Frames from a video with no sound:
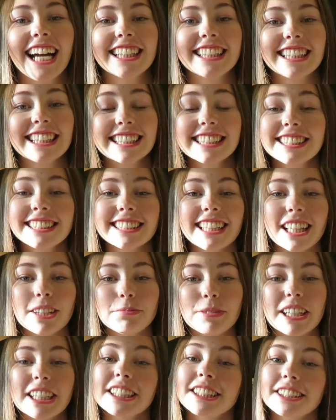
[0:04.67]
and in
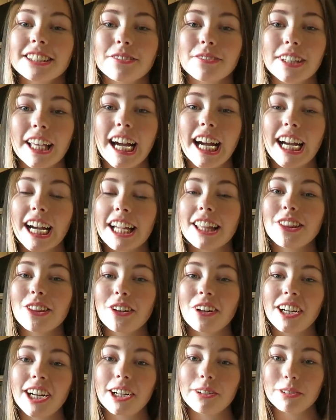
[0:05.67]
celebration of that, I
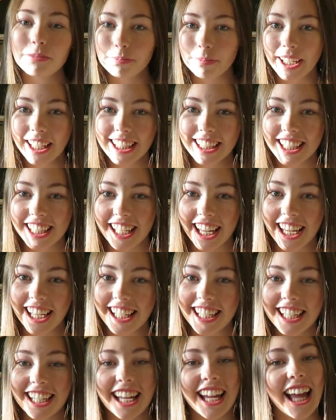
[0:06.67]
thought I would bake a
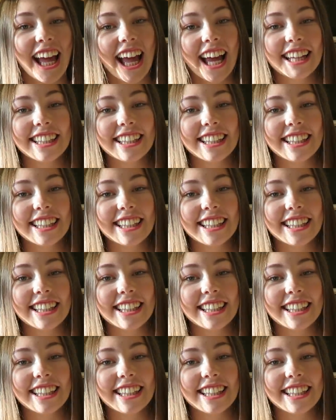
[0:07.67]
cake